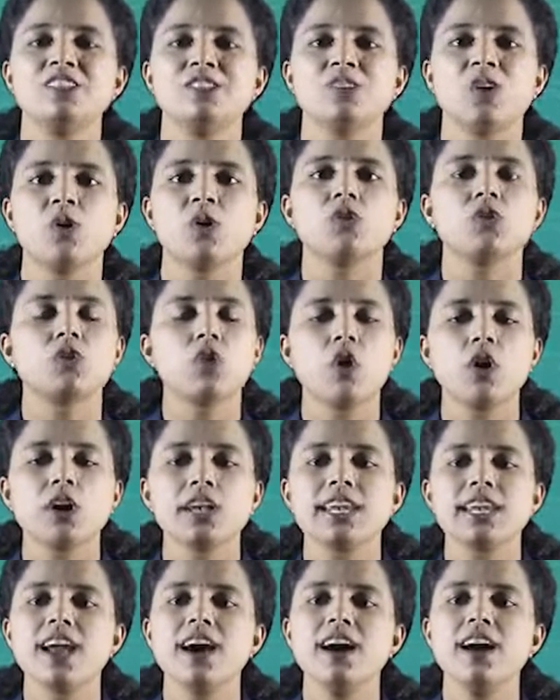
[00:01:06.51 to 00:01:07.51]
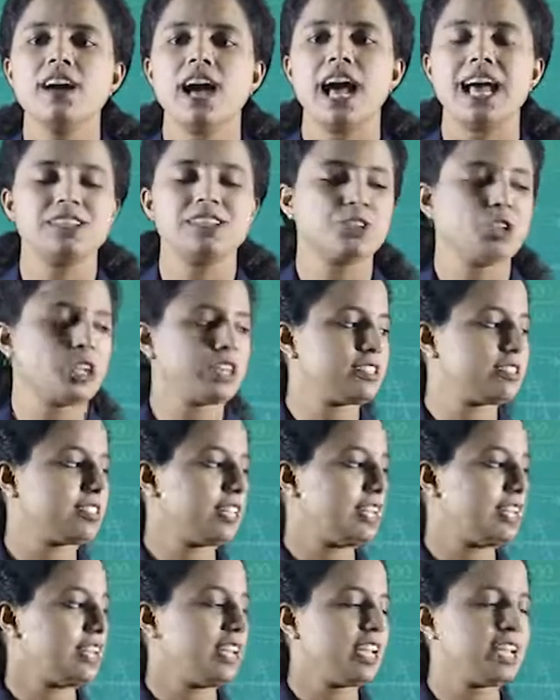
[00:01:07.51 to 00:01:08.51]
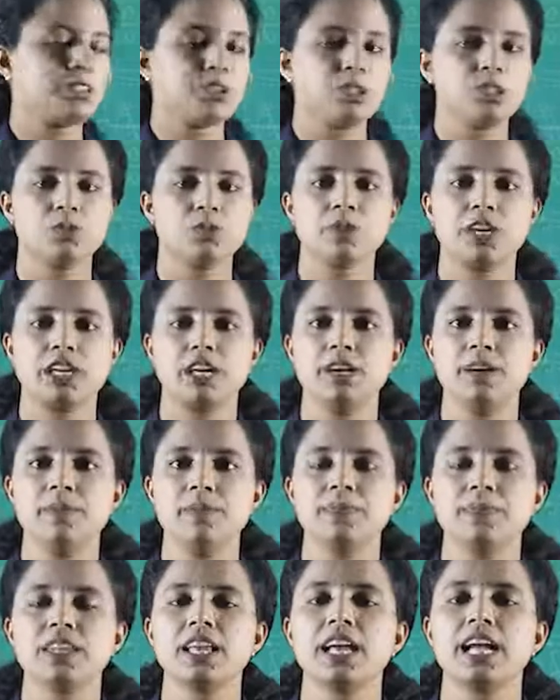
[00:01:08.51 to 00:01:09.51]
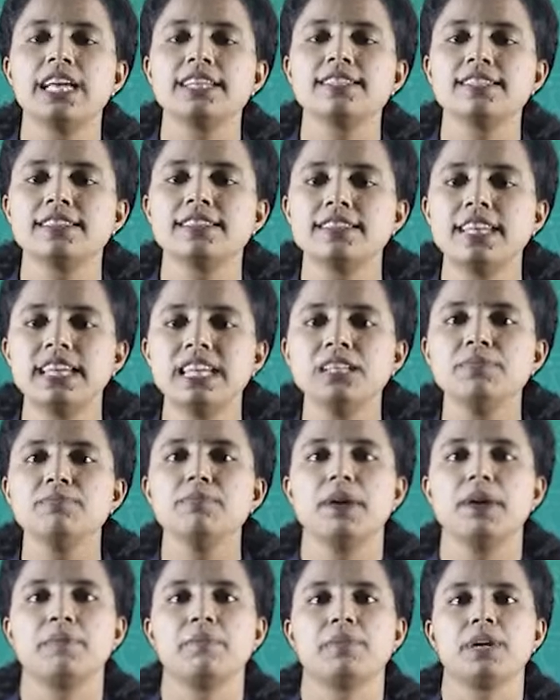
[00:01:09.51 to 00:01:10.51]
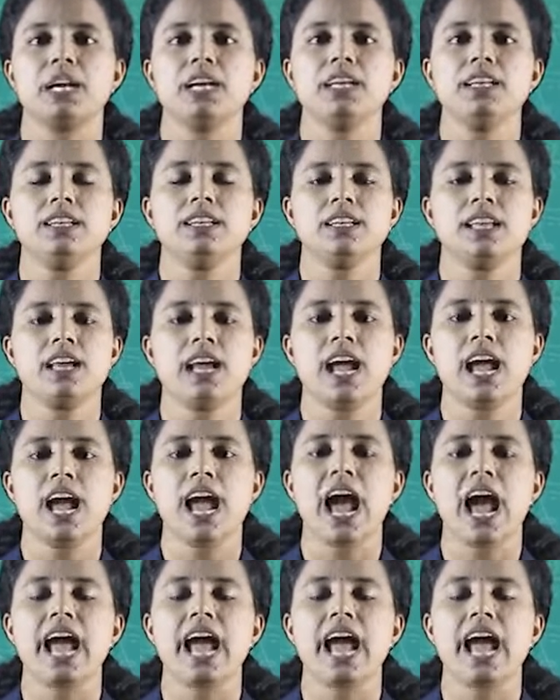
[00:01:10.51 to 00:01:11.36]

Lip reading: So cornea, as you can see in this figure, is a thin membrane,